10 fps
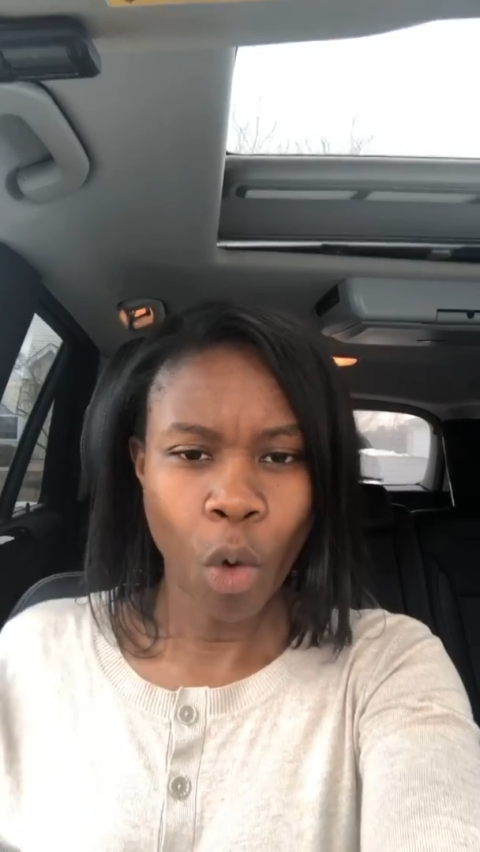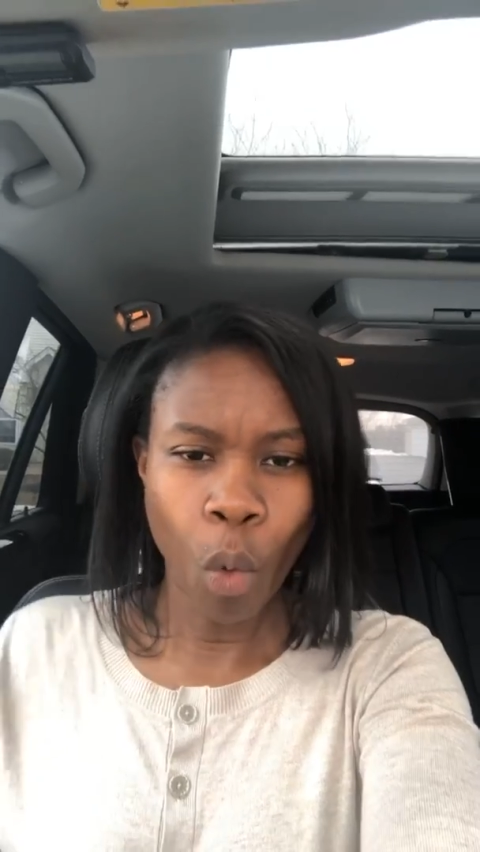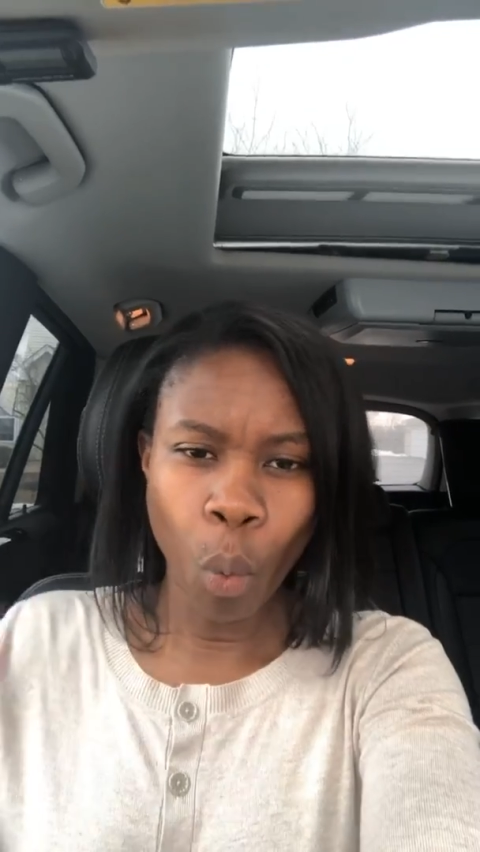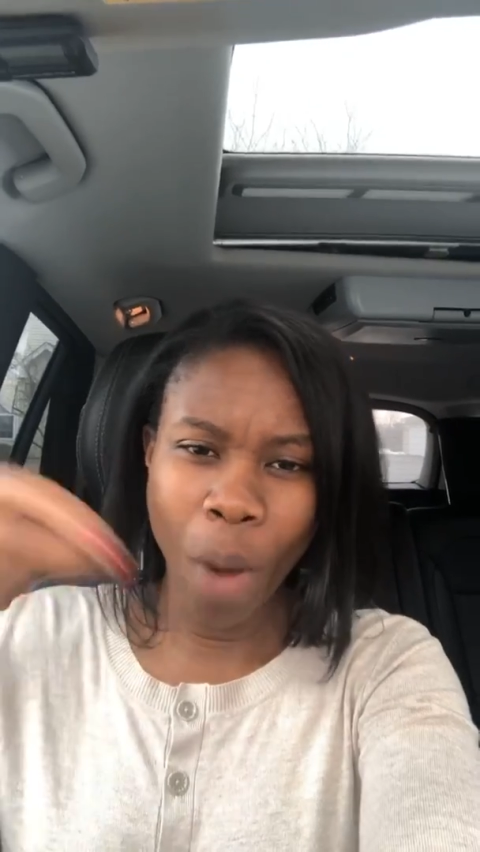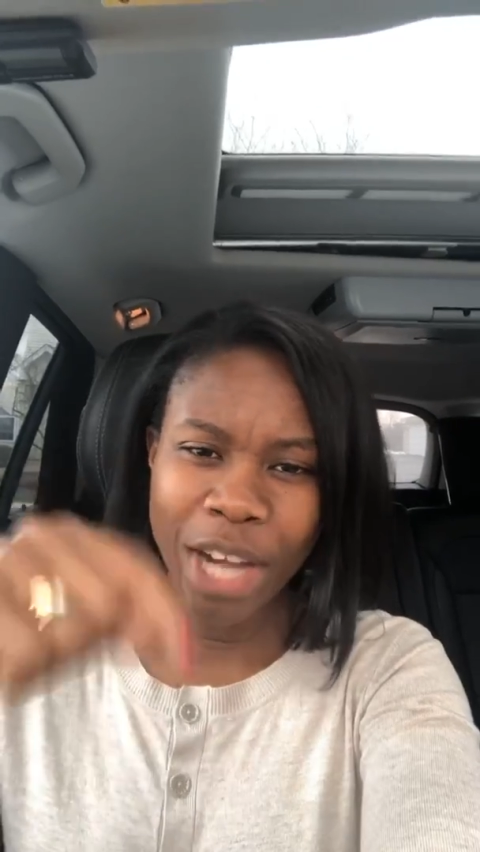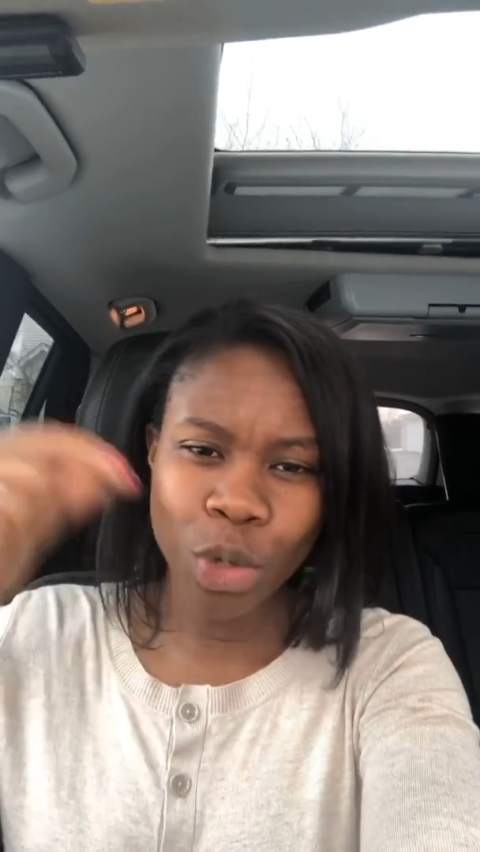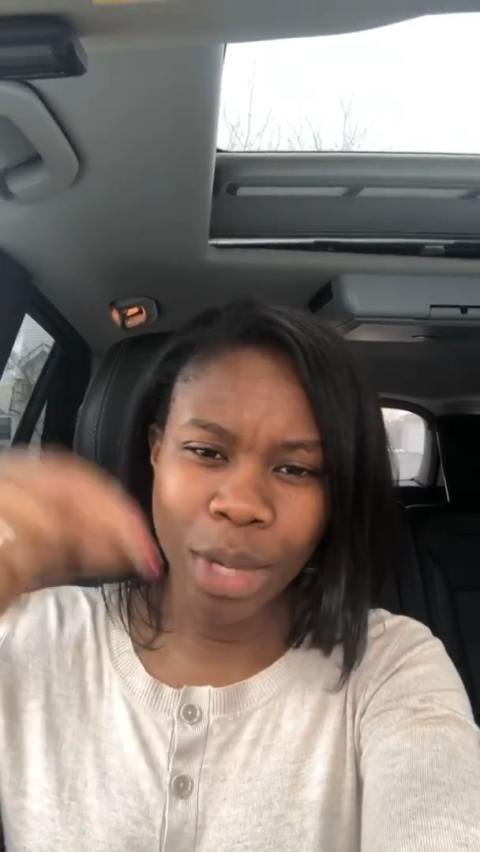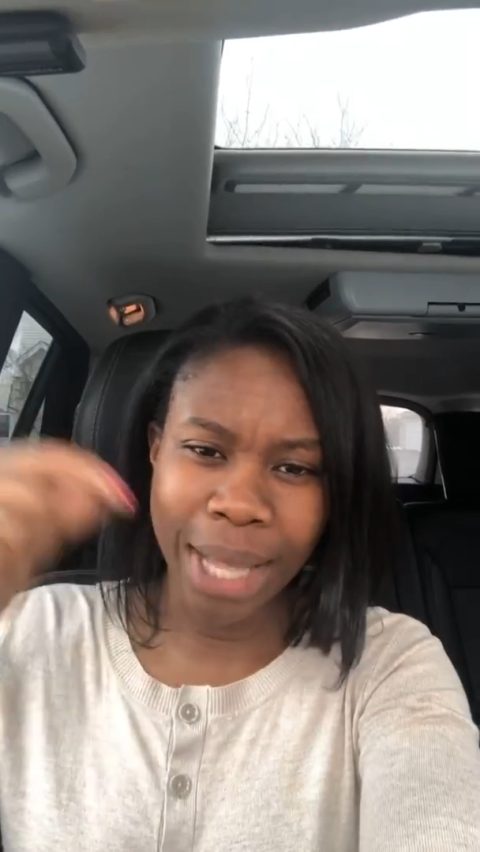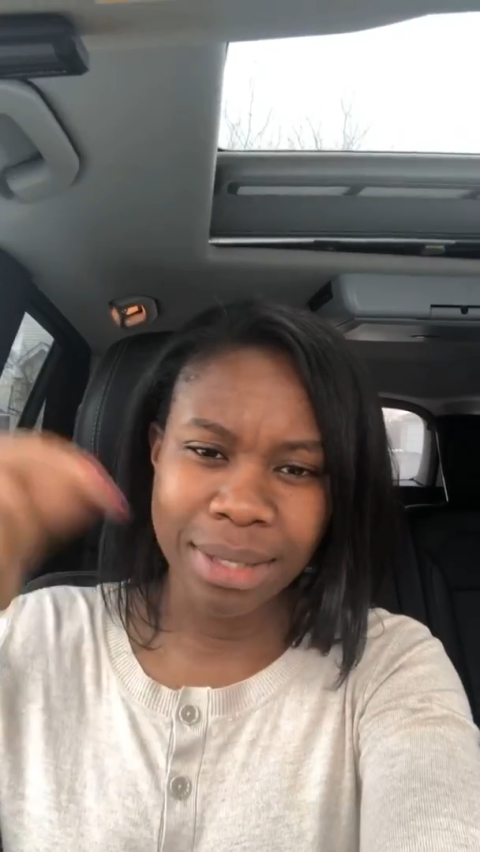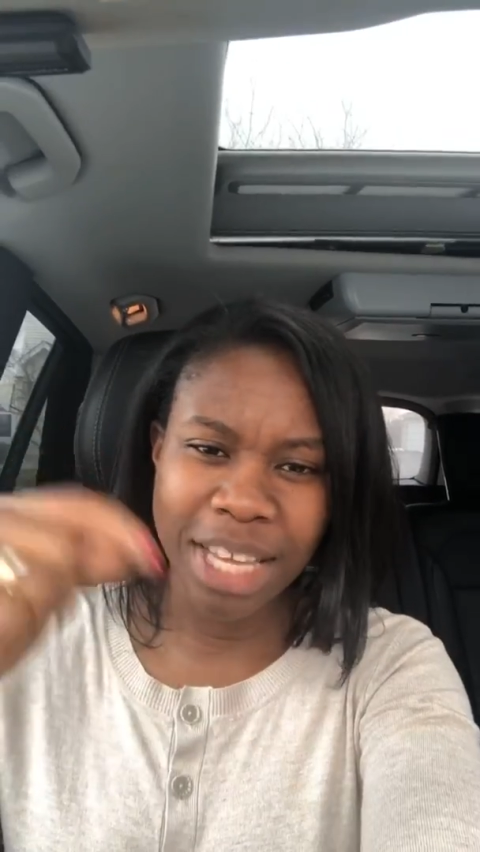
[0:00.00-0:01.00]

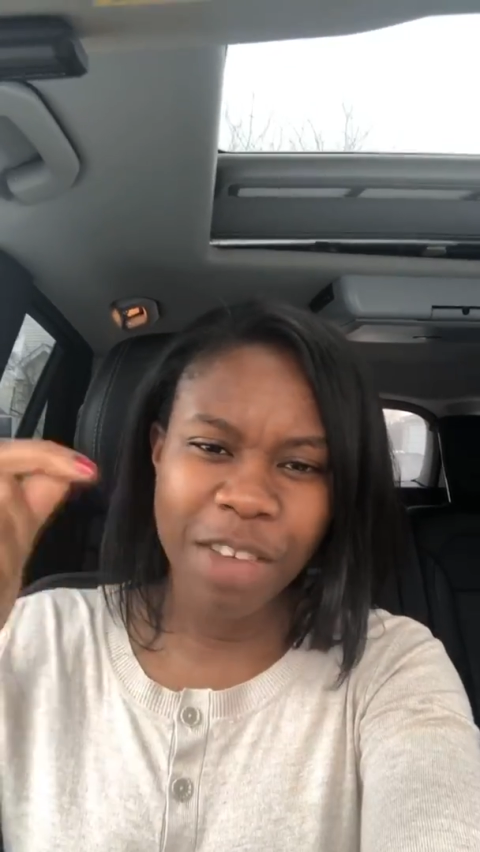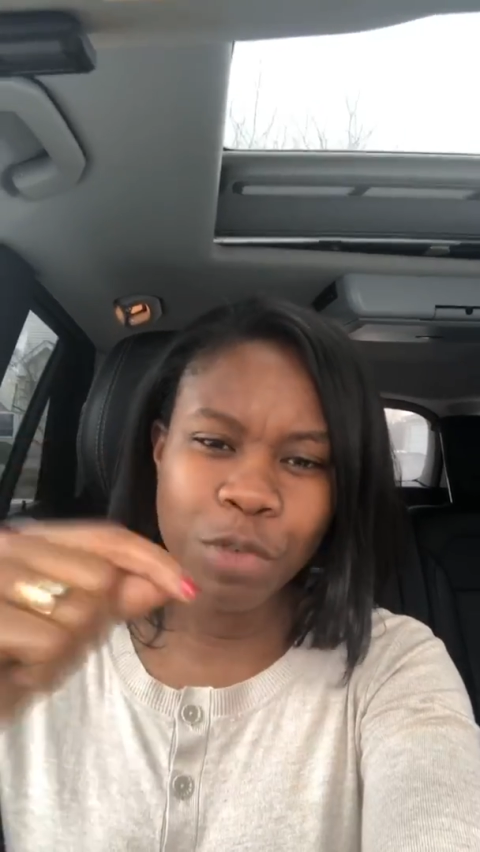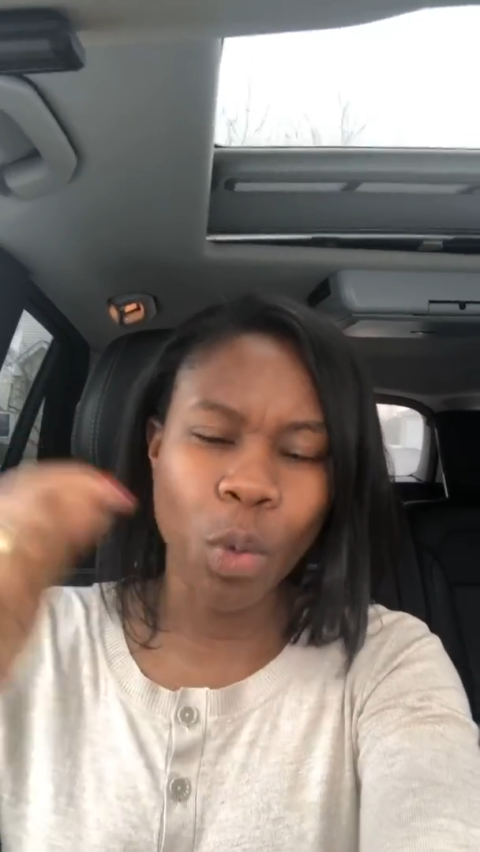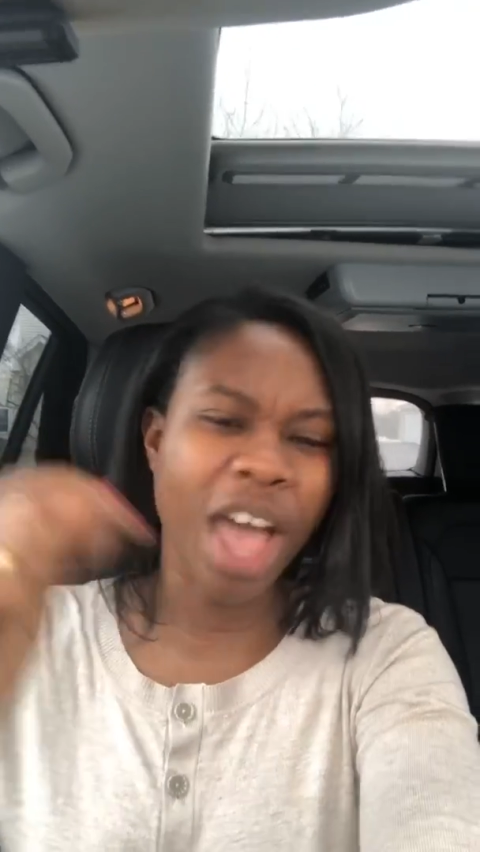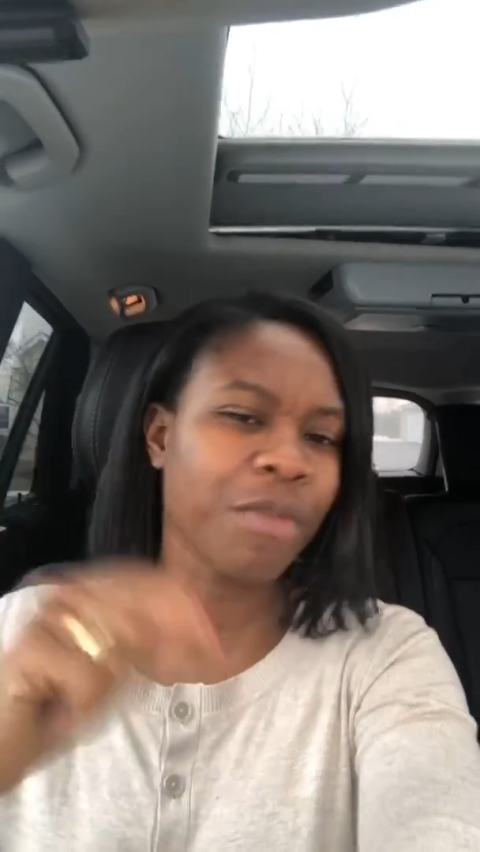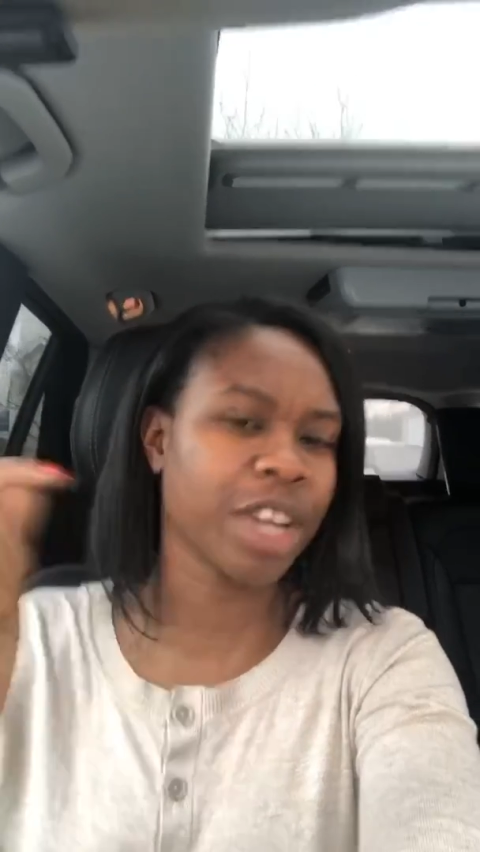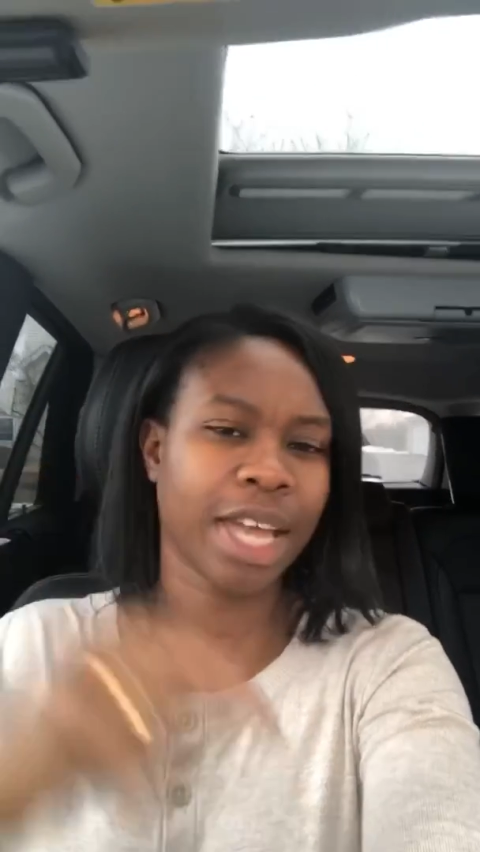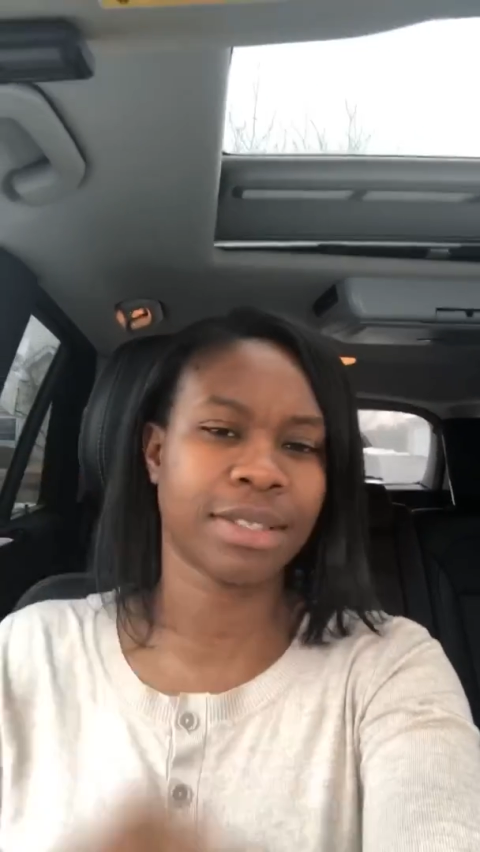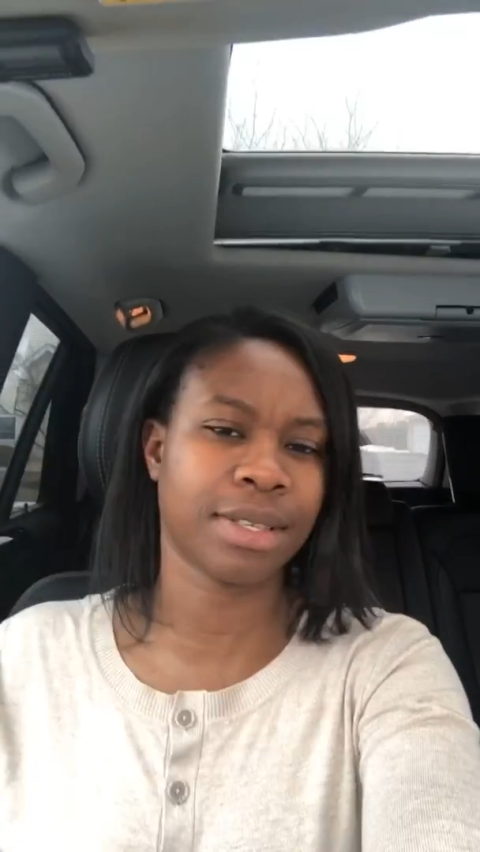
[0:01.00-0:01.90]
If you ever get